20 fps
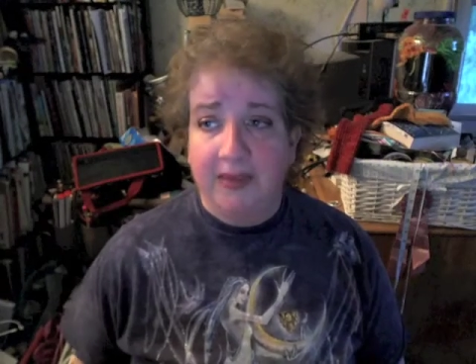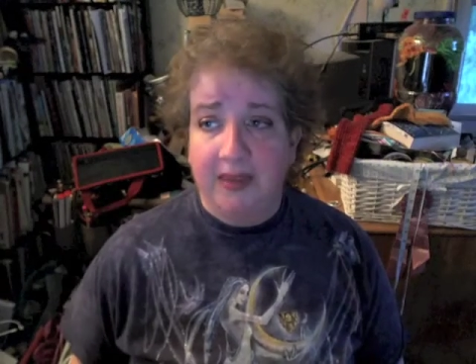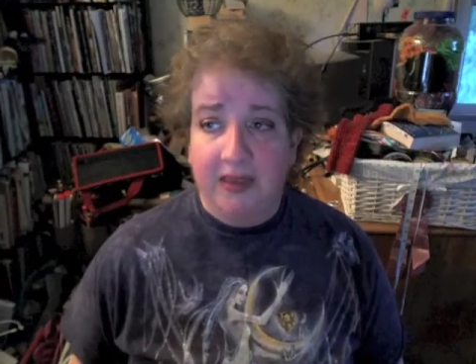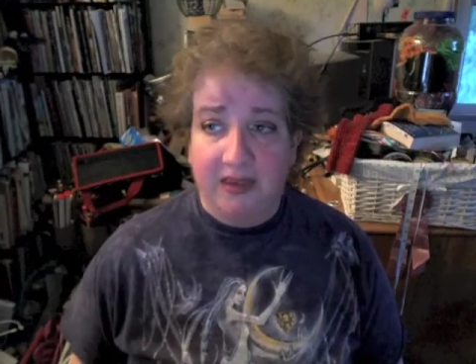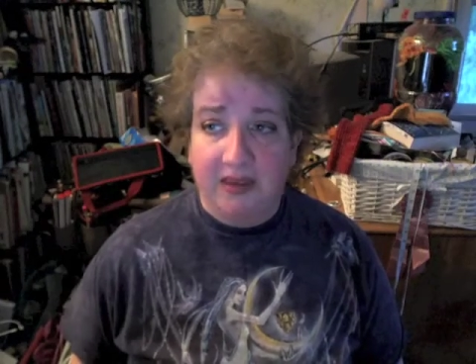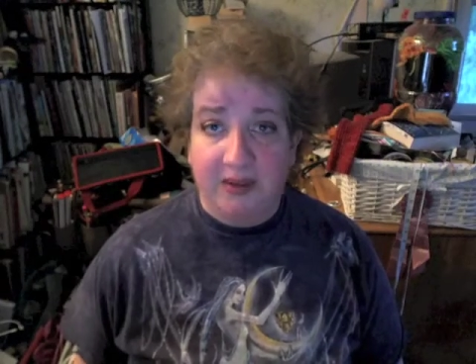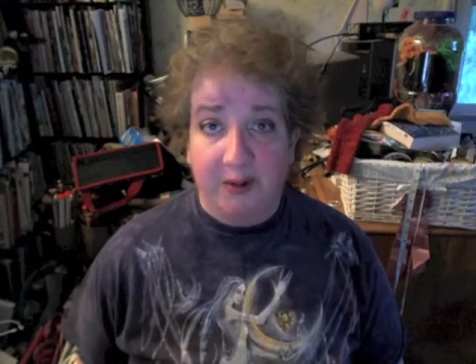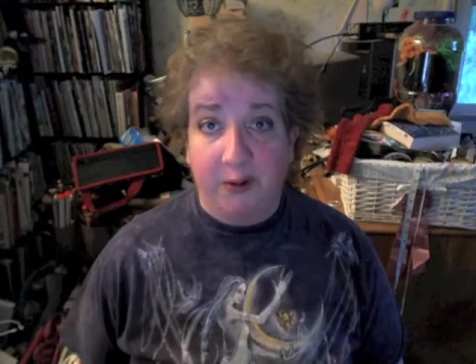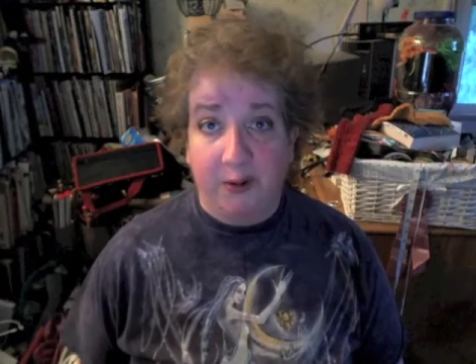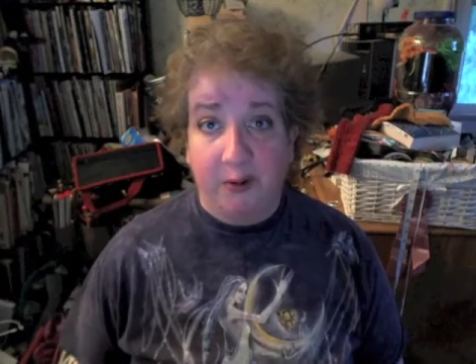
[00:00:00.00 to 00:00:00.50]

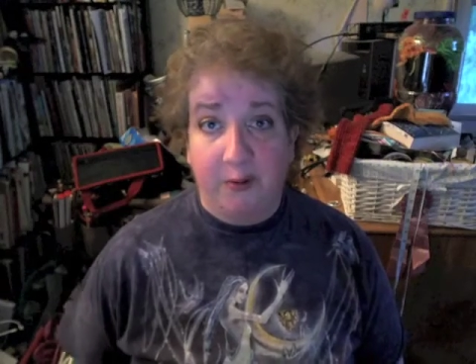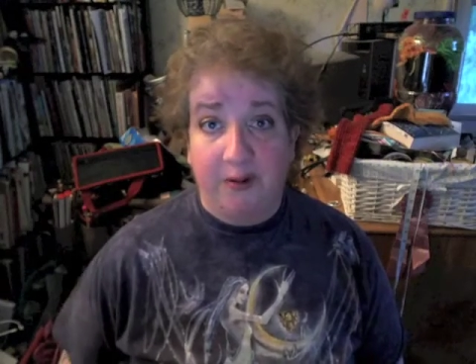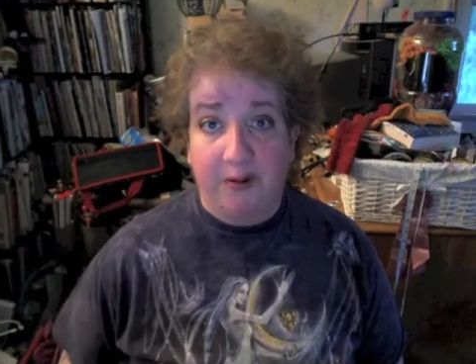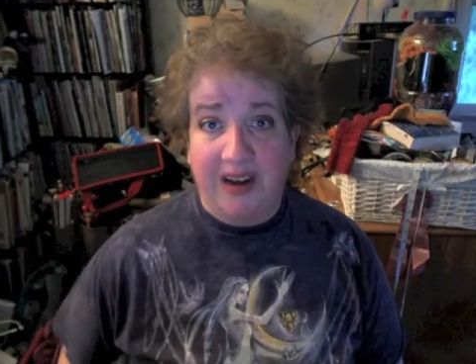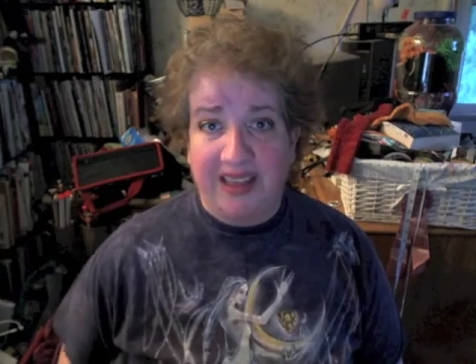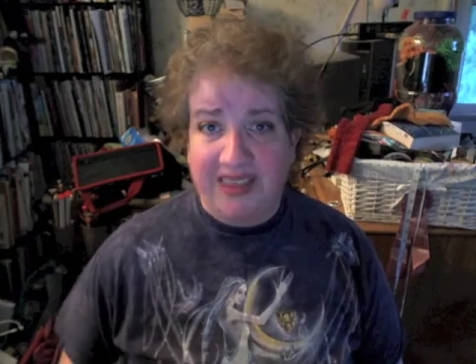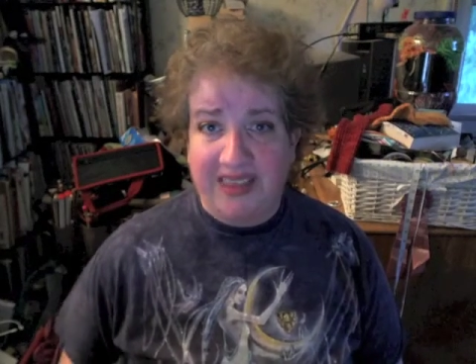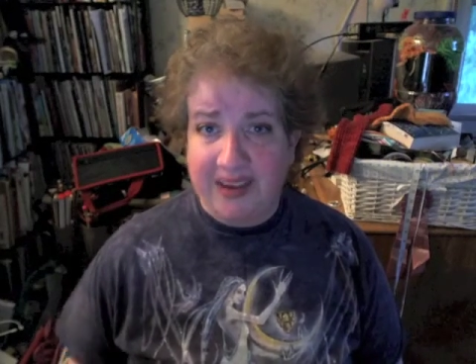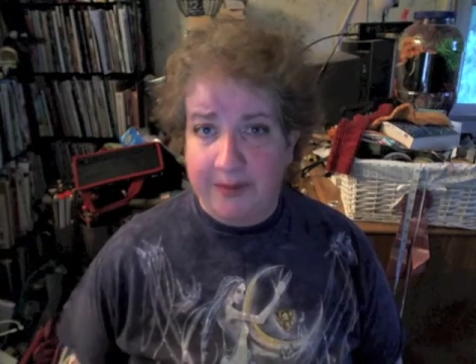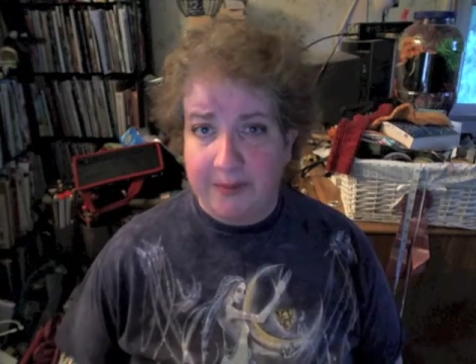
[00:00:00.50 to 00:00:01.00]
So I
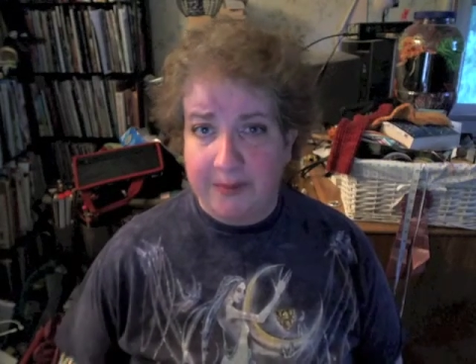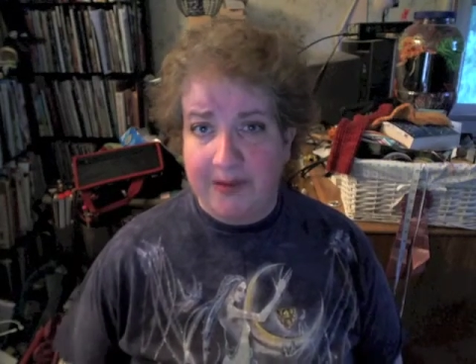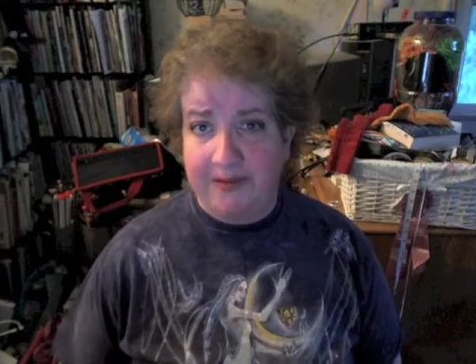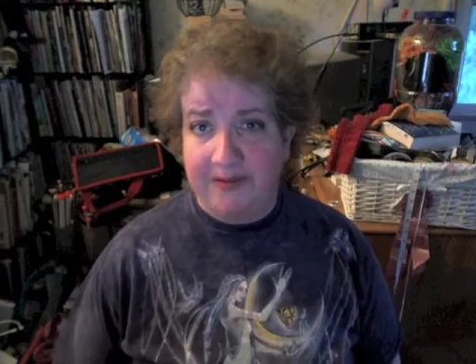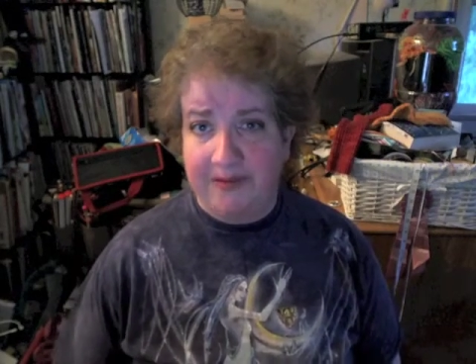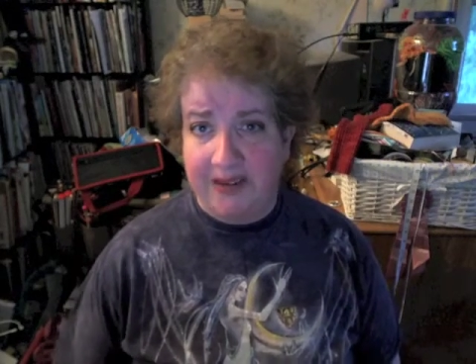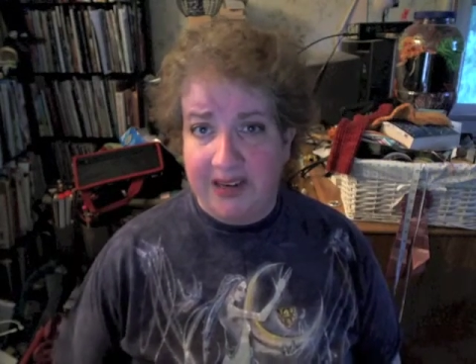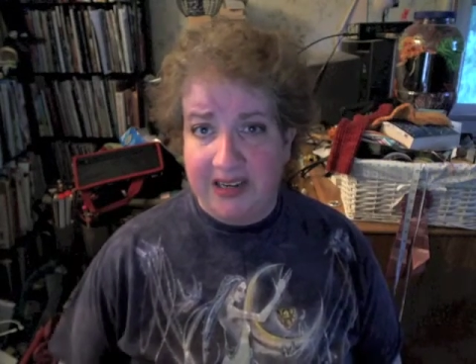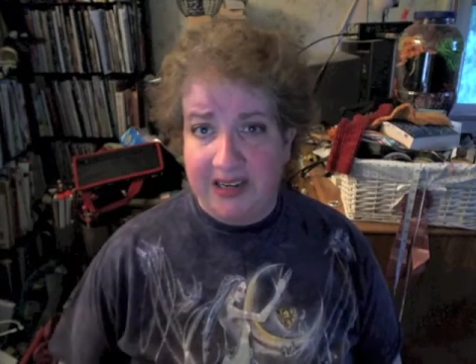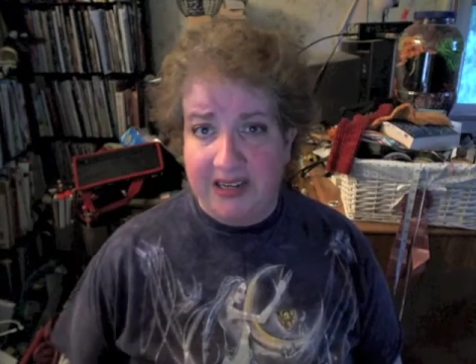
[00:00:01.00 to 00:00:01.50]
think my
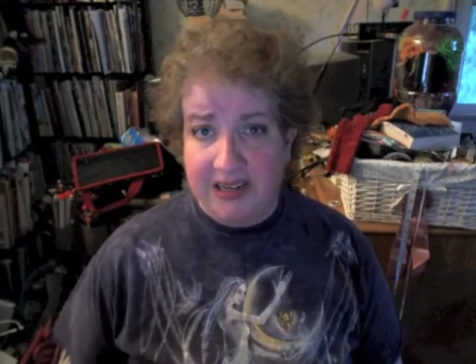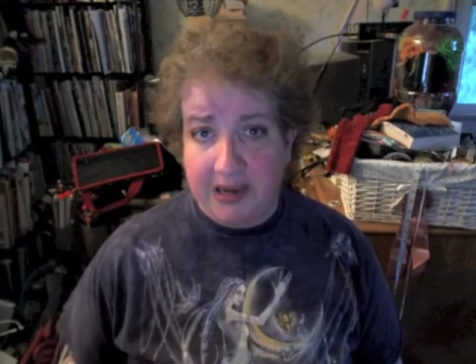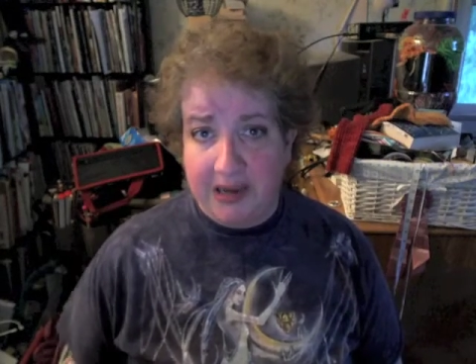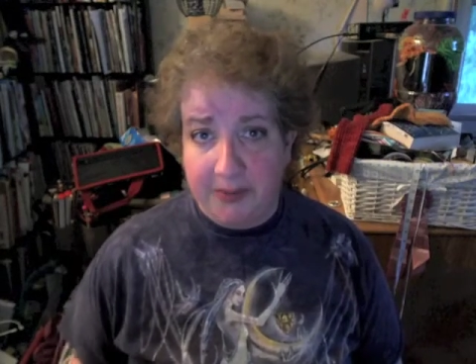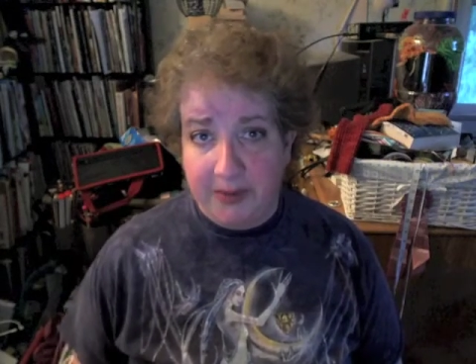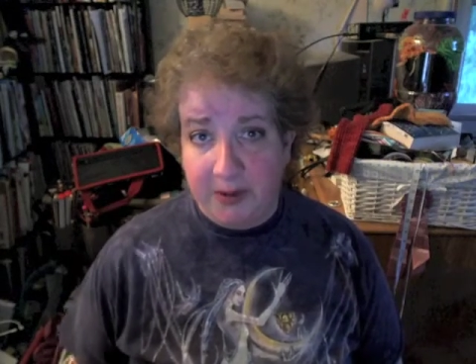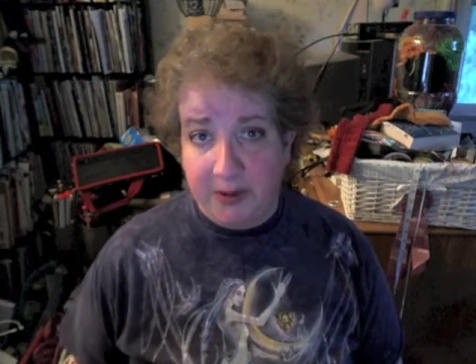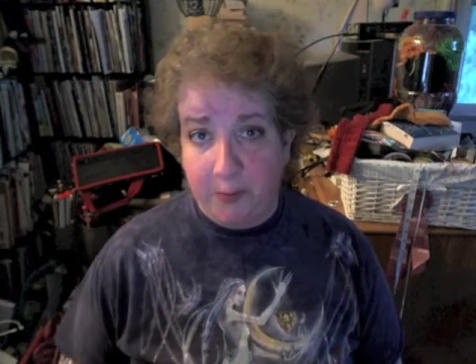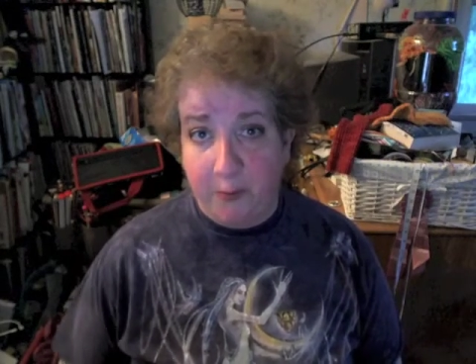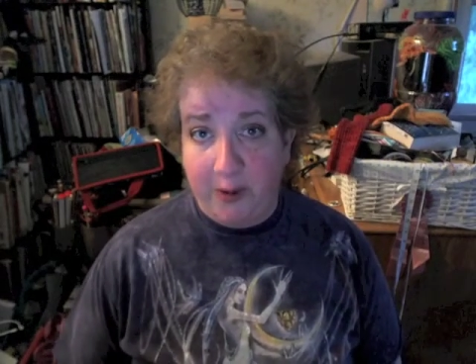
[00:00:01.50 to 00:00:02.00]
friend is
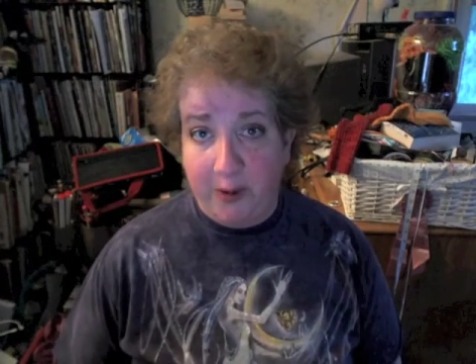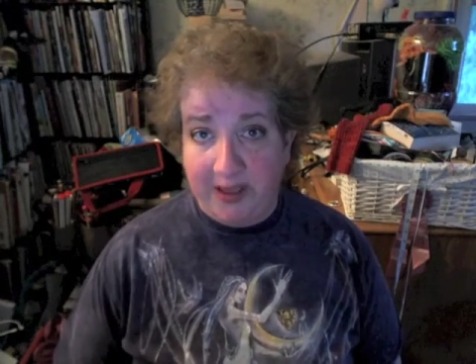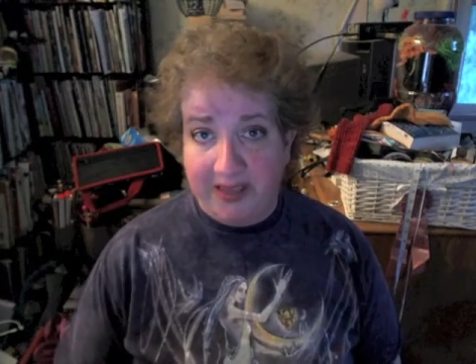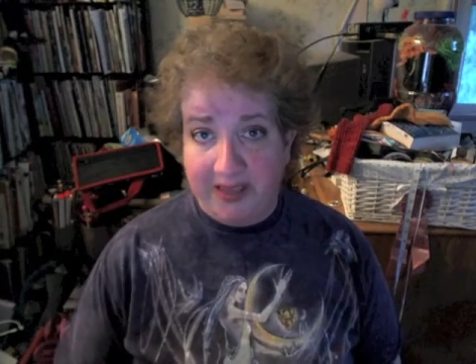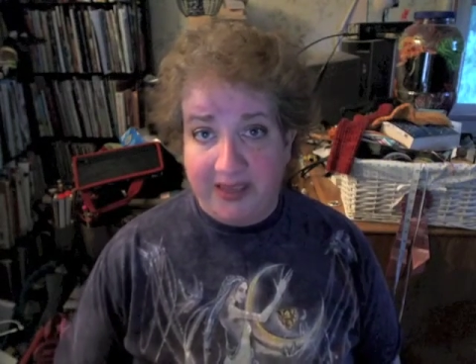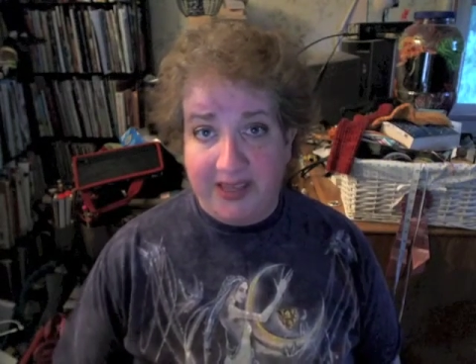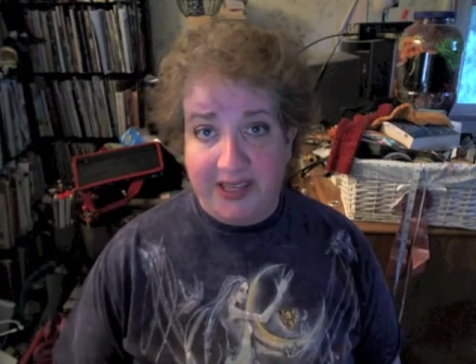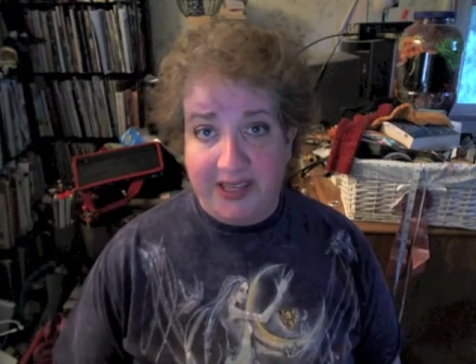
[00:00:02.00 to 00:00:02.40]
coming with